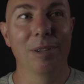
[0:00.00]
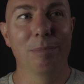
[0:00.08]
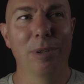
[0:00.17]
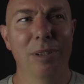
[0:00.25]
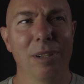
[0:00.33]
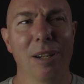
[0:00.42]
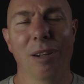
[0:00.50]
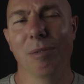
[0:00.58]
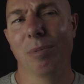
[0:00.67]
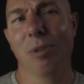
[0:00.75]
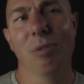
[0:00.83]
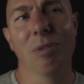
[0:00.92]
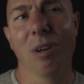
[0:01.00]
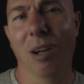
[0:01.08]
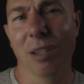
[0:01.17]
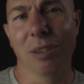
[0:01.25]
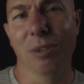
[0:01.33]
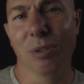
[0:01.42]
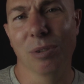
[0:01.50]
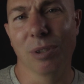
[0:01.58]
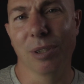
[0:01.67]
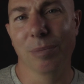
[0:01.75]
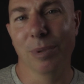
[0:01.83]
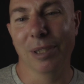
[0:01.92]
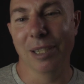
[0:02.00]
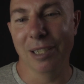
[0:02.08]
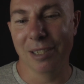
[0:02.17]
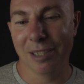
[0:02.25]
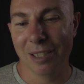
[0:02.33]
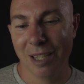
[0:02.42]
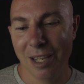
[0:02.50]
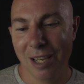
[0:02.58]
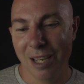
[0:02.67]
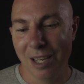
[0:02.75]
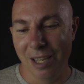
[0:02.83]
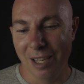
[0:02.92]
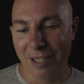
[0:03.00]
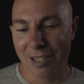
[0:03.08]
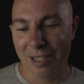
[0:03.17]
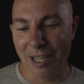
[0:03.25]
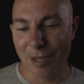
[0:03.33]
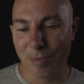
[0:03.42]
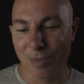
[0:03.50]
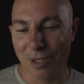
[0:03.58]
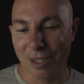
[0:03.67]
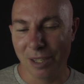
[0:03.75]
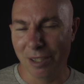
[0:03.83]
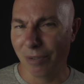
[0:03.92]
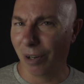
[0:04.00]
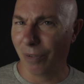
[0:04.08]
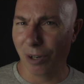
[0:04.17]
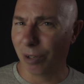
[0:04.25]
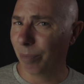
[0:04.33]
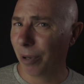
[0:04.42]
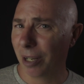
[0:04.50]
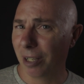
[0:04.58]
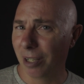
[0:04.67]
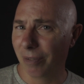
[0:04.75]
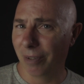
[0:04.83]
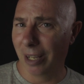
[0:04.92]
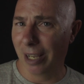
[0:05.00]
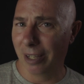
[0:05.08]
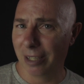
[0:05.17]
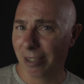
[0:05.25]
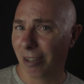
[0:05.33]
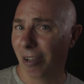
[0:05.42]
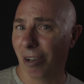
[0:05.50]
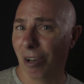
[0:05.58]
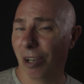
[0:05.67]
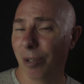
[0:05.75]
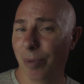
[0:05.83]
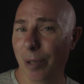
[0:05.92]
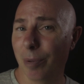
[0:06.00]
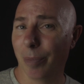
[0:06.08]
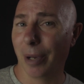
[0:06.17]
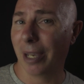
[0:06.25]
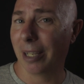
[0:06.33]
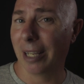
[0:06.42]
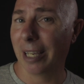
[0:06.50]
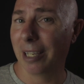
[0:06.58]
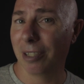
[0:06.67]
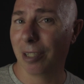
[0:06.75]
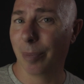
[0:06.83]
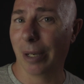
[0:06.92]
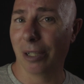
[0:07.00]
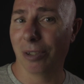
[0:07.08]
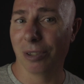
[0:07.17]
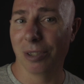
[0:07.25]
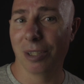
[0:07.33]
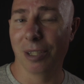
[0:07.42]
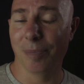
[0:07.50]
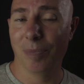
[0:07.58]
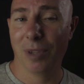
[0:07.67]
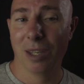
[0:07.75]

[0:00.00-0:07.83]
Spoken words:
But, we all kind of do it. But it seems it's very, very competitive now. There's a lot of people making ASMR content.